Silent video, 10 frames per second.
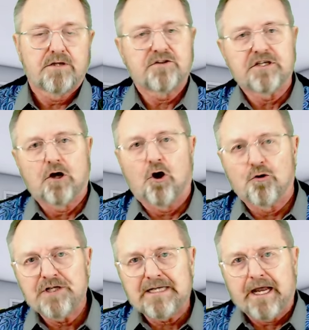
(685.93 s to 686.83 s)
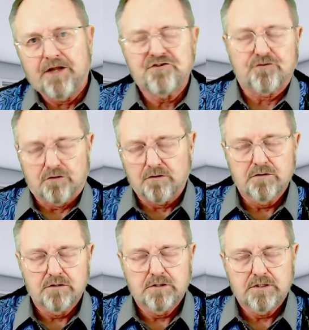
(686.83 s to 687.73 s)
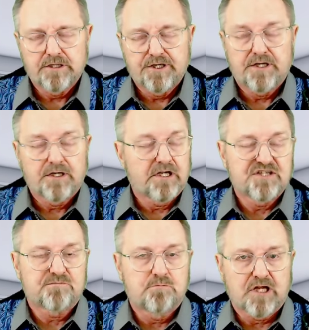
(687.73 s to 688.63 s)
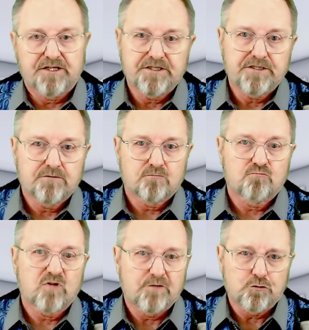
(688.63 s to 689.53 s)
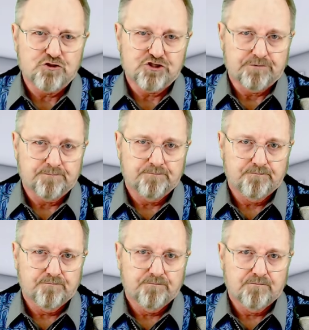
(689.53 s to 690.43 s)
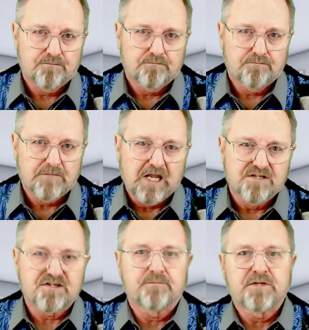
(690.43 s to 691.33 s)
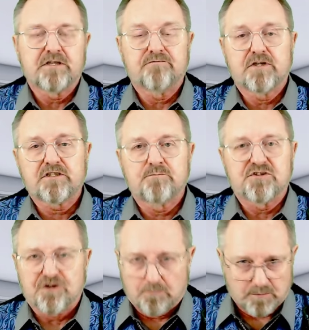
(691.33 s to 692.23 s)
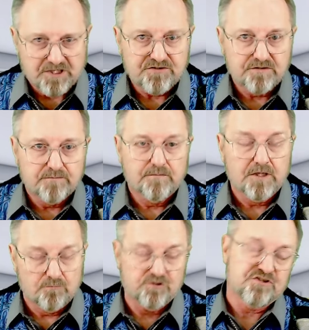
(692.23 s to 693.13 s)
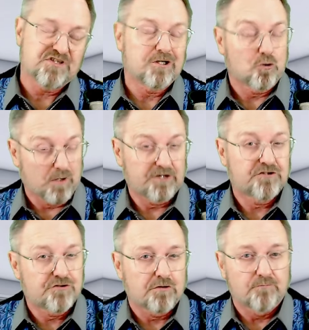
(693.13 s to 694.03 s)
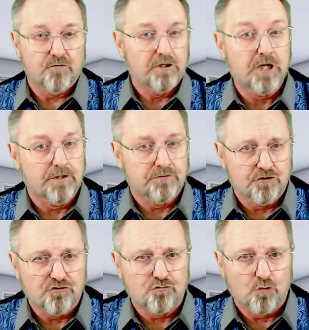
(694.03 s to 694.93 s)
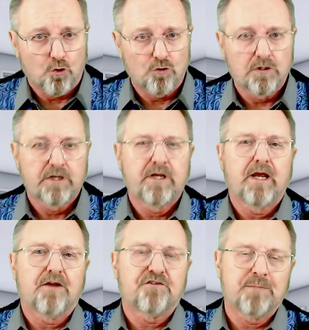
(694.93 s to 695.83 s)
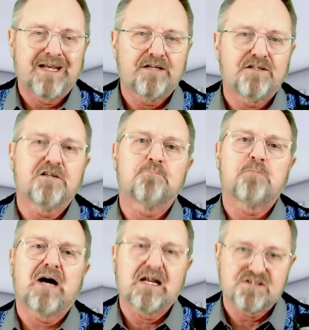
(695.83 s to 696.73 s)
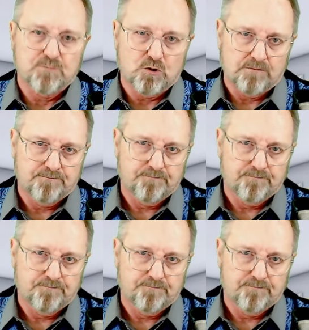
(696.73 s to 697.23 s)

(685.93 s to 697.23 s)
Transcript: The only answer is bloody revolution, something that victim disarmament, which is the correct term for gun control, has made impossible.